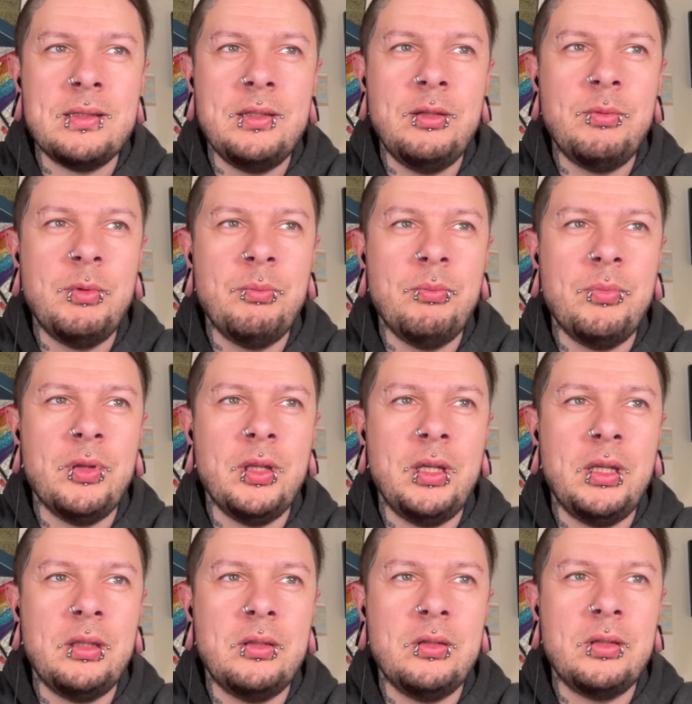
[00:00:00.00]
You've been
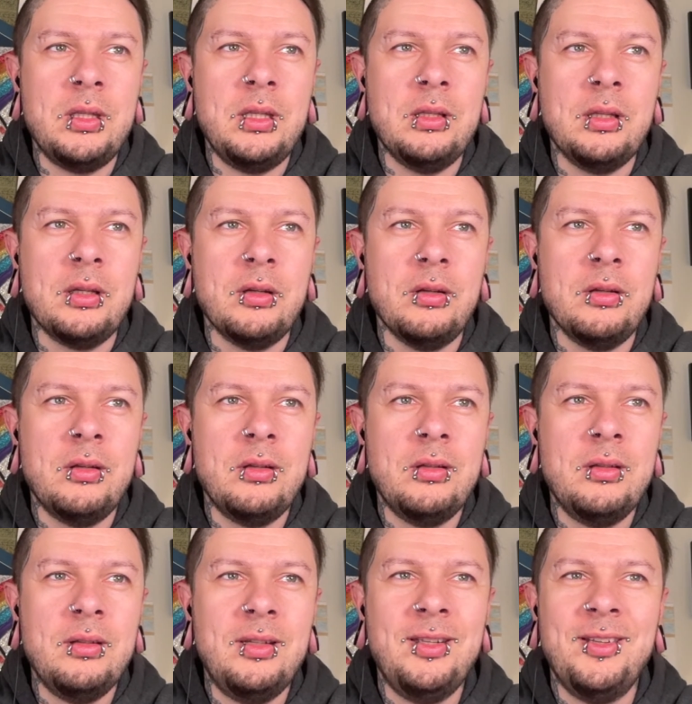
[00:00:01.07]
playing Cookie Clicker.
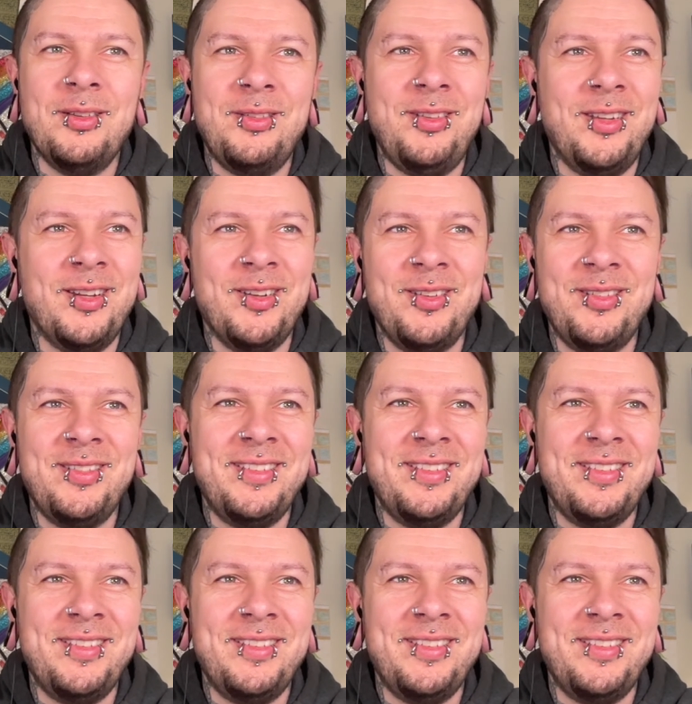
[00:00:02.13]
Oh no.